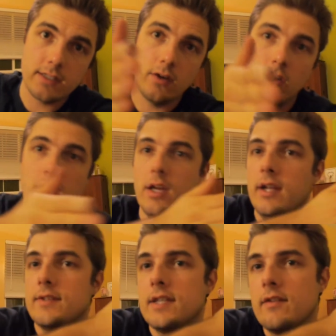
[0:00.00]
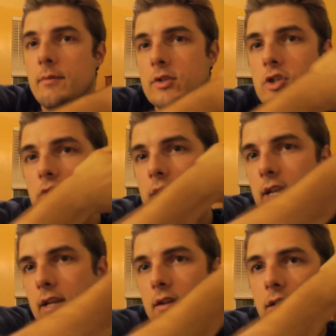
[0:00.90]
So instead of coming straight
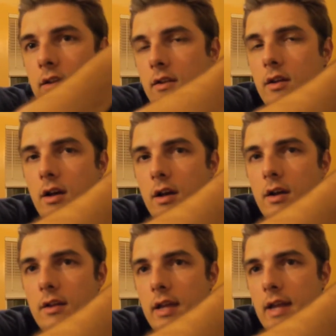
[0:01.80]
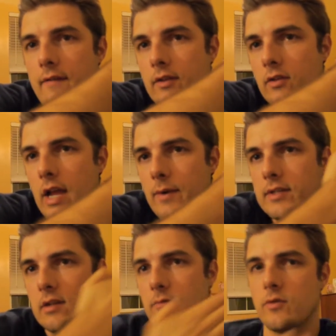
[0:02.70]
in and having the light
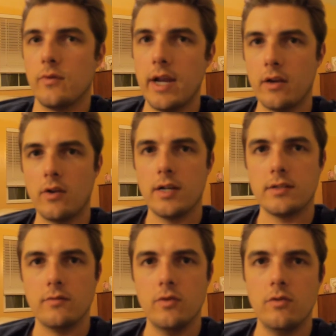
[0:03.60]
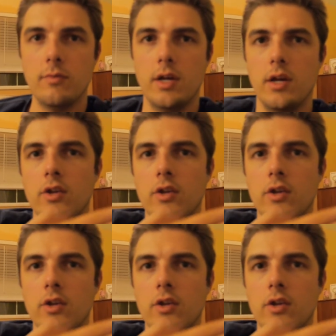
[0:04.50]
rays come right across the room,